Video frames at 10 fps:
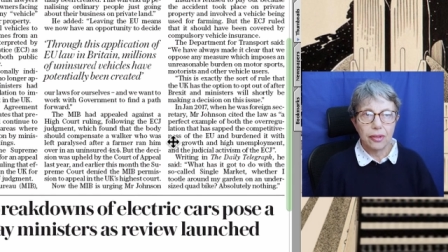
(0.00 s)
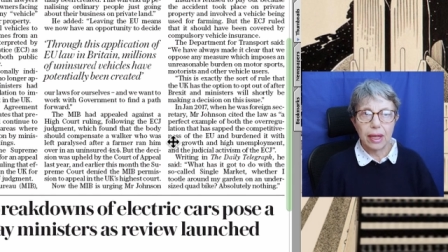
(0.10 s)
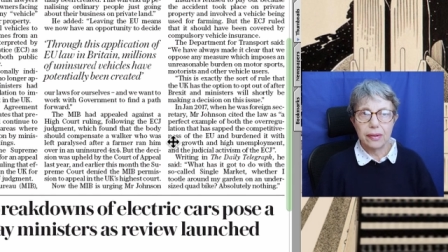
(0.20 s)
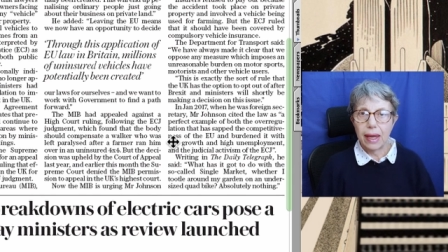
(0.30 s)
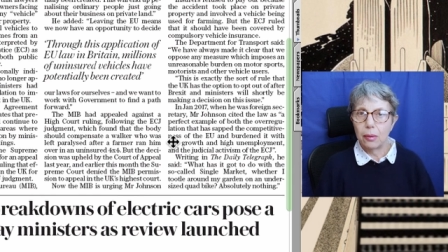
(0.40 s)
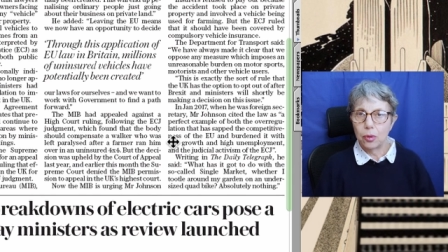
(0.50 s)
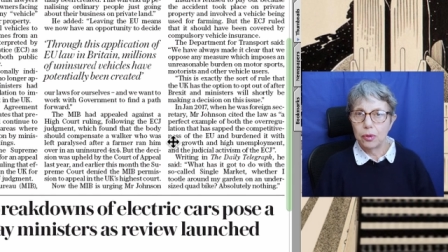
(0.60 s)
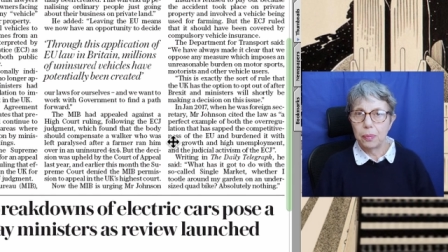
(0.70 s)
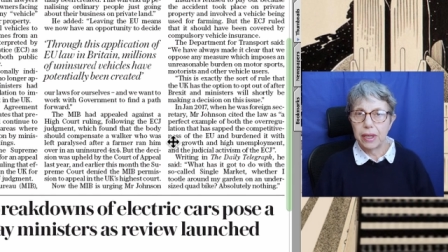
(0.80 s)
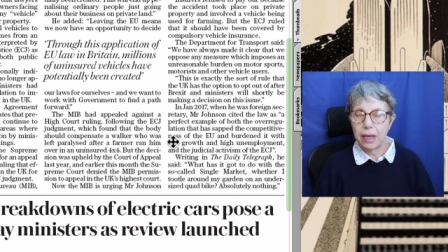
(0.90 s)
then that
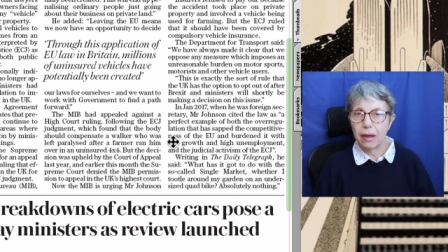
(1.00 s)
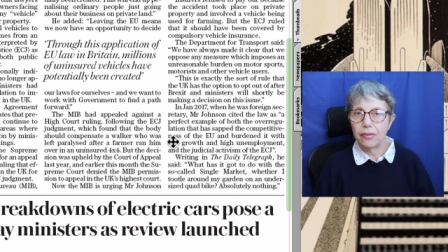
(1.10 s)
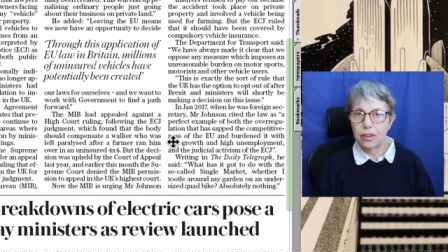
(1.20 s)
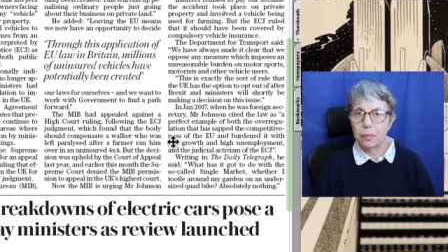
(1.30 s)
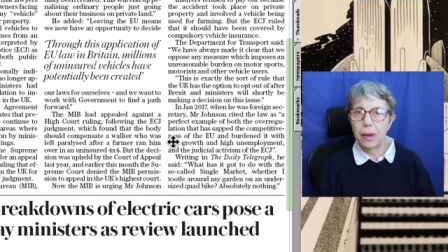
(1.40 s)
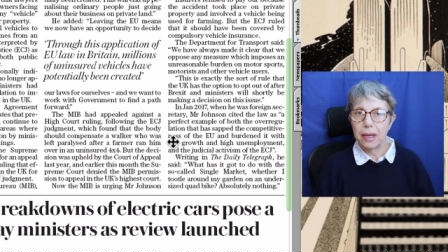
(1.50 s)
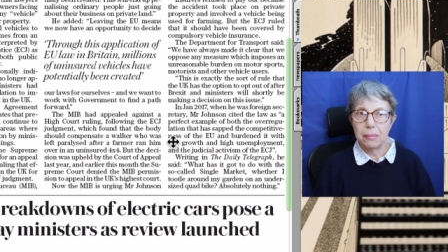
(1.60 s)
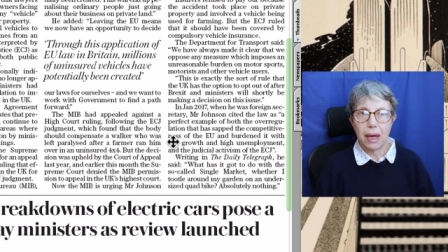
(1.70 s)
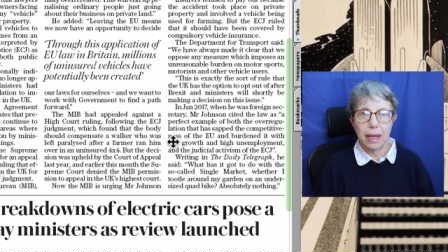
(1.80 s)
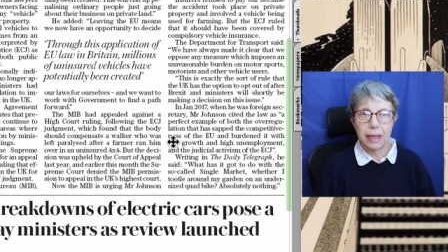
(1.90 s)
would be covered by
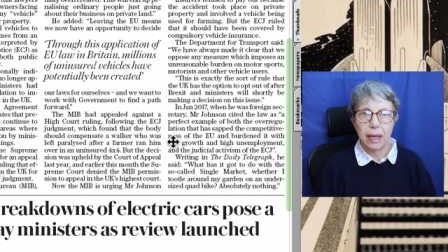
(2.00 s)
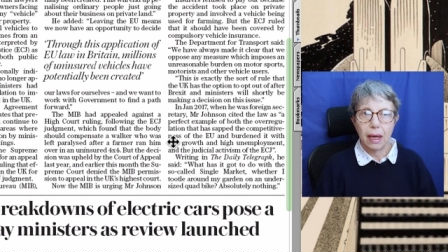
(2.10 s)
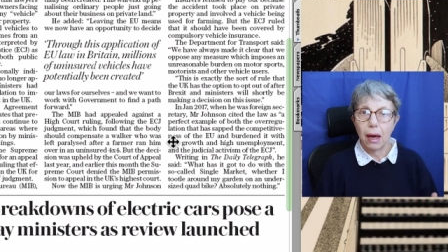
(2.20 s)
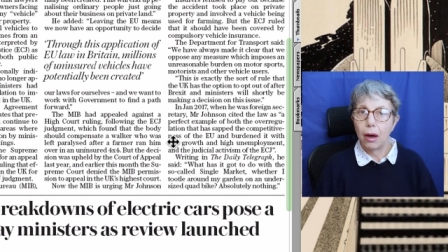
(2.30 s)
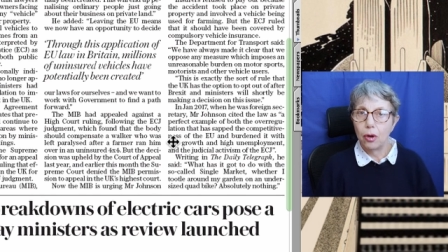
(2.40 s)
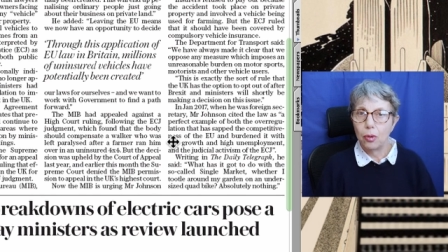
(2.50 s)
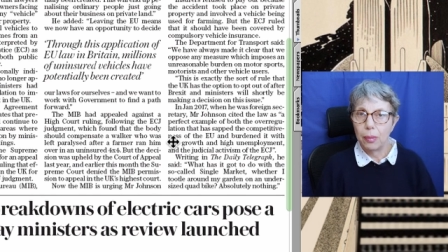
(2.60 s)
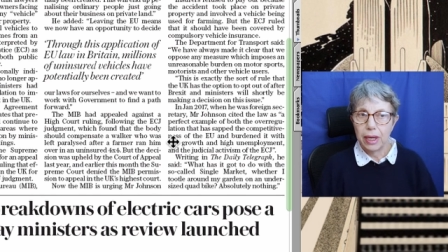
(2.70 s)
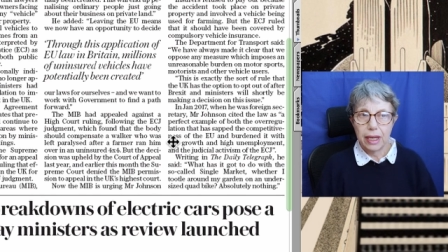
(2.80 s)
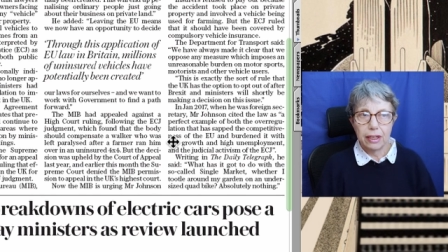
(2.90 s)
my
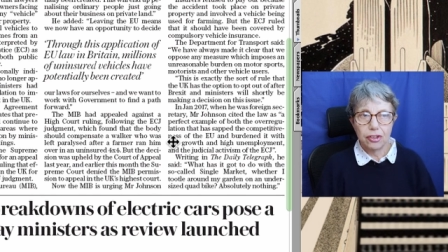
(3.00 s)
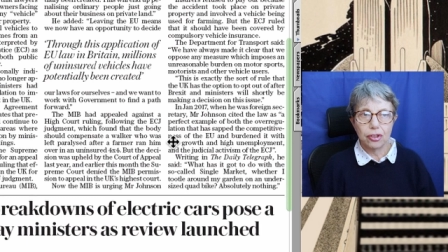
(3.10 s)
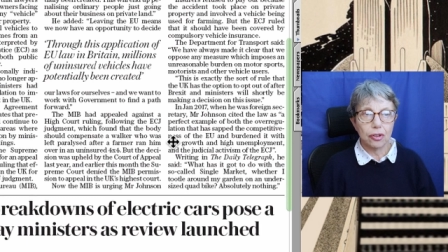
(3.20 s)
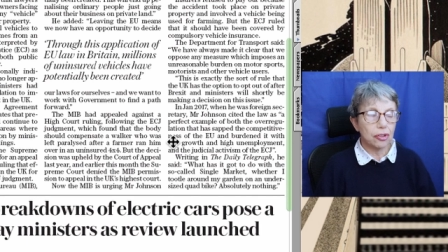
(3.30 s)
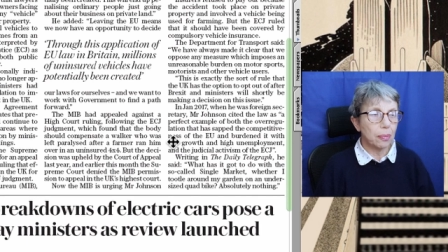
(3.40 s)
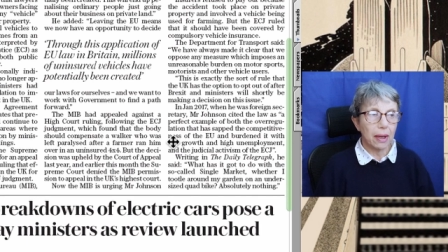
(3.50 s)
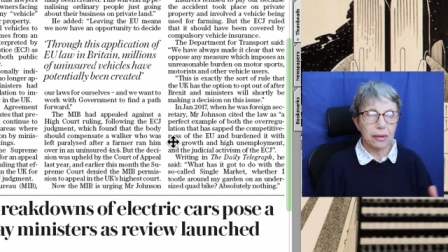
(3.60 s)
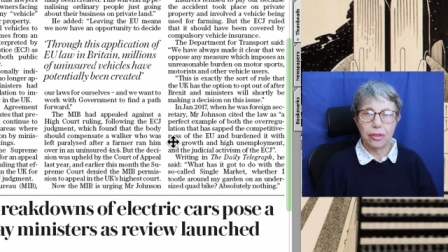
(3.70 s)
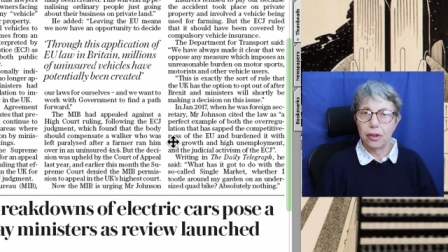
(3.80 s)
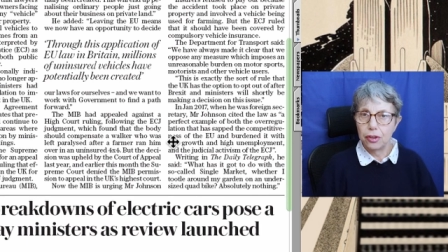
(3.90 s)
home insurance, my
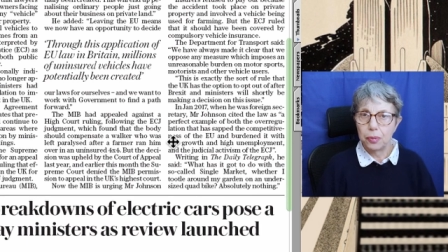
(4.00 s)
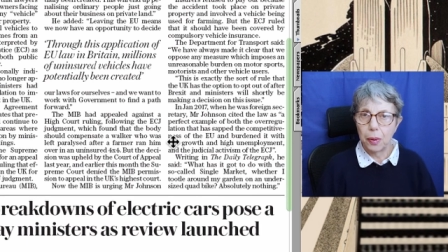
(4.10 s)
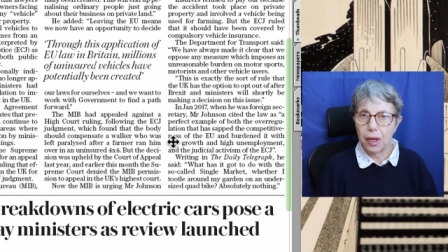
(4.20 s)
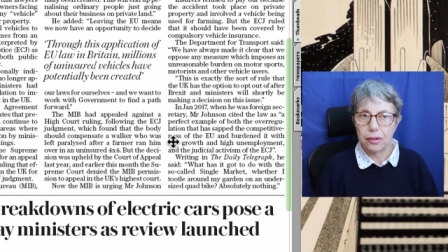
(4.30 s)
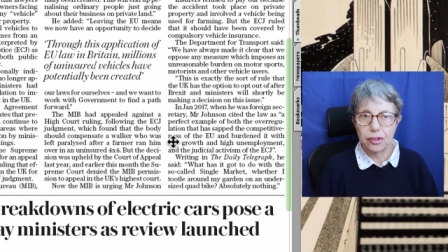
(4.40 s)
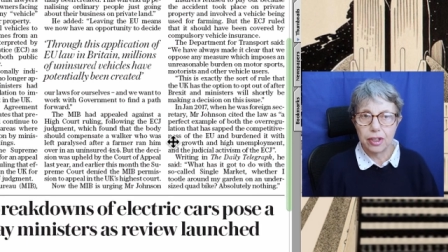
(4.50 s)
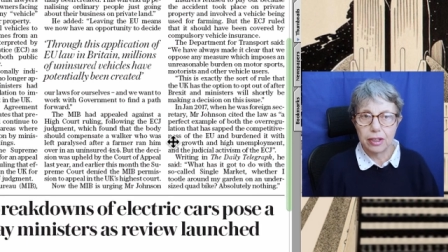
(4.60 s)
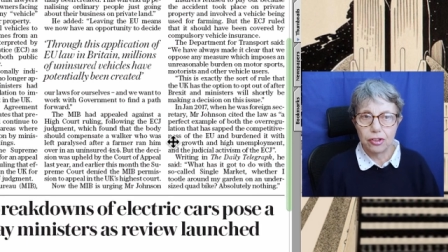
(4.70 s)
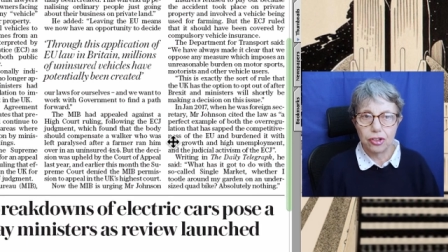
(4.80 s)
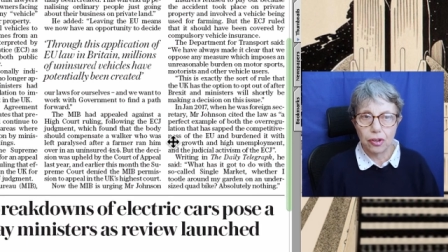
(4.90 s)
third
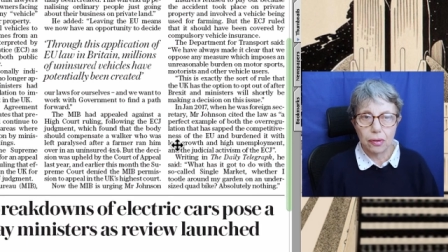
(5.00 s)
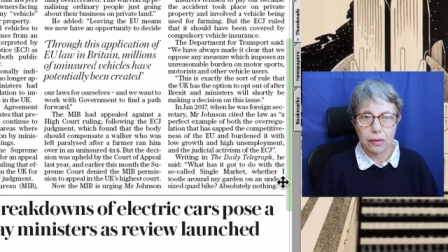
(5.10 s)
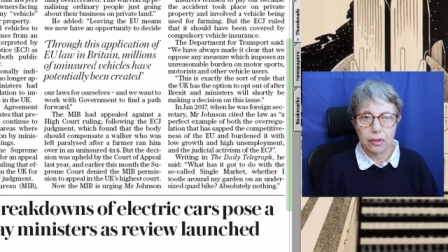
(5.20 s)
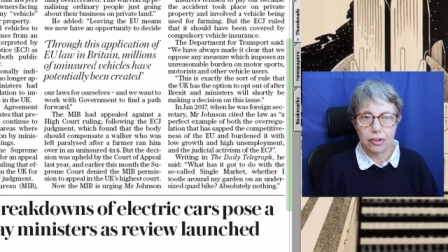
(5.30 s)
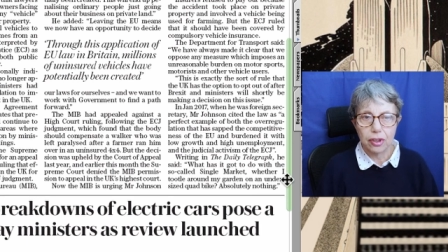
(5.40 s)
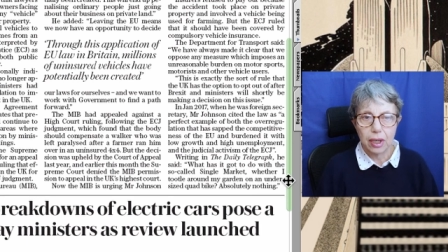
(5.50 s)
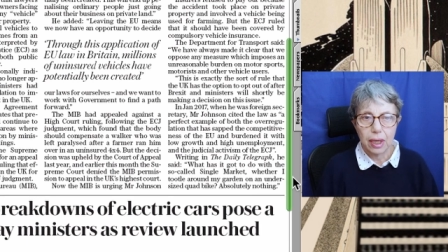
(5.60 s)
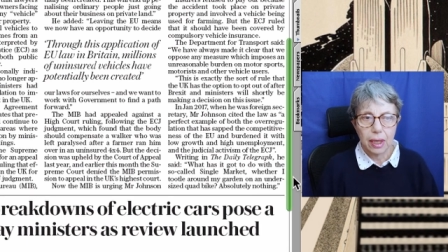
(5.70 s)
party insurance.